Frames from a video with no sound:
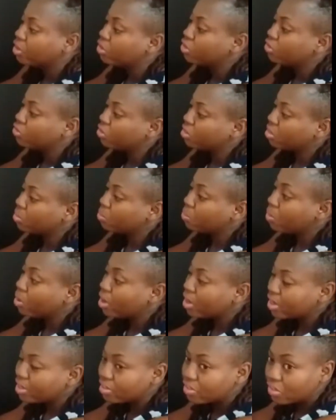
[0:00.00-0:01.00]
So the
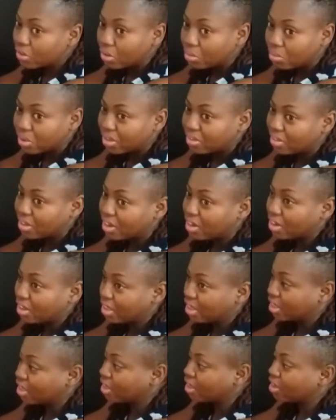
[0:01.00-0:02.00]
polysorbate in
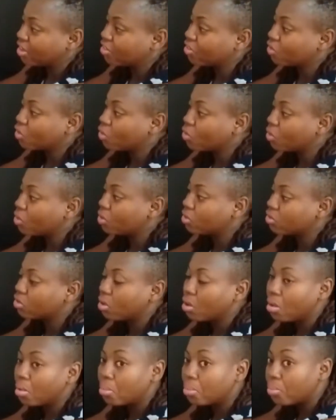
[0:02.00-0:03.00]
here is called
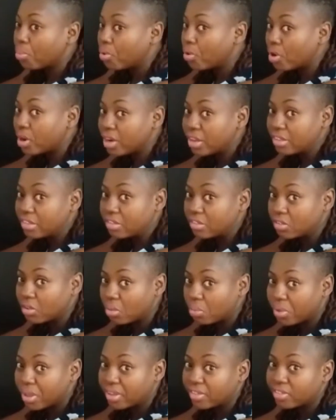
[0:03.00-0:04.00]

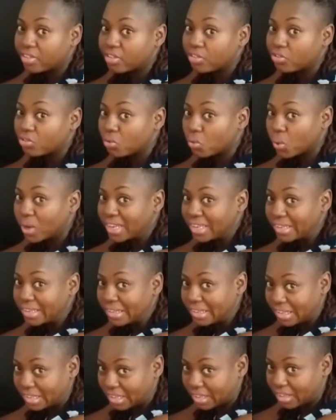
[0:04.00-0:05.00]
polysorbate
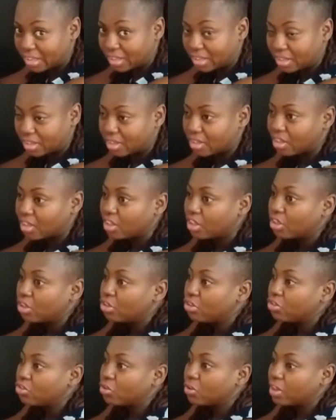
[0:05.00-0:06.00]

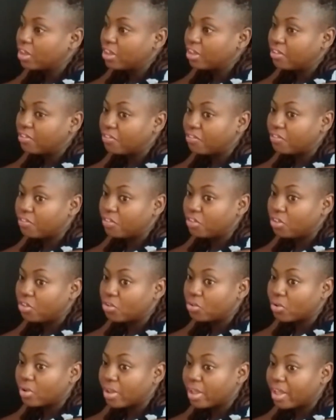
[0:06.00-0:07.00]
20. So if
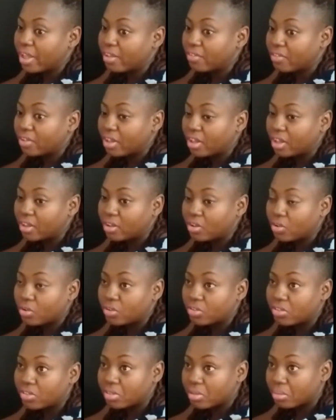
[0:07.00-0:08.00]
you ever
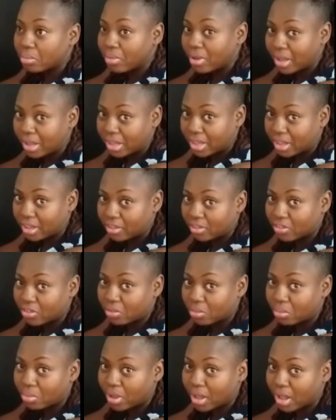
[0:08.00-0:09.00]
go to the market
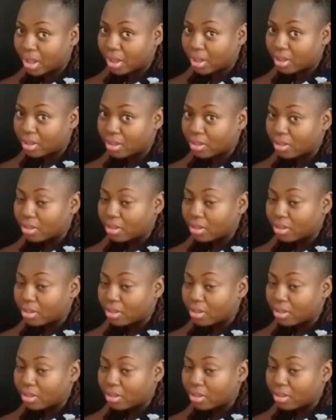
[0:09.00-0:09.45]
to buy